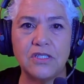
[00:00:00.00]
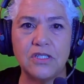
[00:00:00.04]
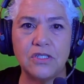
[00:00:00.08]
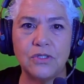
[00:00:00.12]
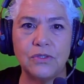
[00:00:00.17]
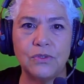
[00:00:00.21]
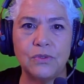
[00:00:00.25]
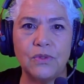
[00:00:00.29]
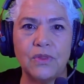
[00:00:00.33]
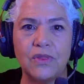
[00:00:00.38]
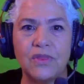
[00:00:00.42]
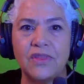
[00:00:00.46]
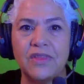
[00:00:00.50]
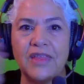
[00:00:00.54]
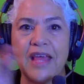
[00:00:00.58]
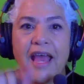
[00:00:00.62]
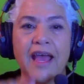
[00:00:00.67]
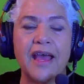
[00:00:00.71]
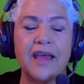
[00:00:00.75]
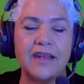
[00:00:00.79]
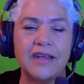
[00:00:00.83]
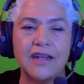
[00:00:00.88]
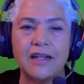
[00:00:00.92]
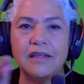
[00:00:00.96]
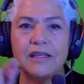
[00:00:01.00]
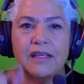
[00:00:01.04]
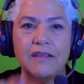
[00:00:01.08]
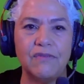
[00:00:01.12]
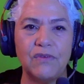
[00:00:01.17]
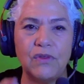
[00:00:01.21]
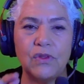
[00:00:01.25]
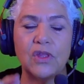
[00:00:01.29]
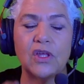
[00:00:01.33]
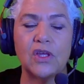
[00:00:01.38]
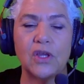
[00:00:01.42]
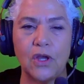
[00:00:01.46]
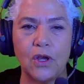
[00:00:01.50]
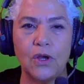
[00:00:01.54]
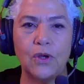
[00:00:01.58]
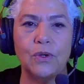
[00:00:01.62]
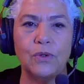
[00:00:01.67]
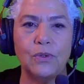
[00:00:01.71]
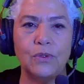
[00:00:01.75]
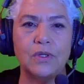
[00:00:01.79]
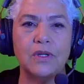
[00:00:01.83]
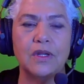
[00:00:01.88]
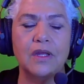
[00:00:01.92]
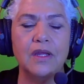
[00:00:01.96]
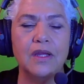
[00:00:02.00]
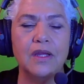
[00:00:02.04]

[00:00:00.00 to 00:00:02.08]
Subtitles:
do that, and I'll give you the code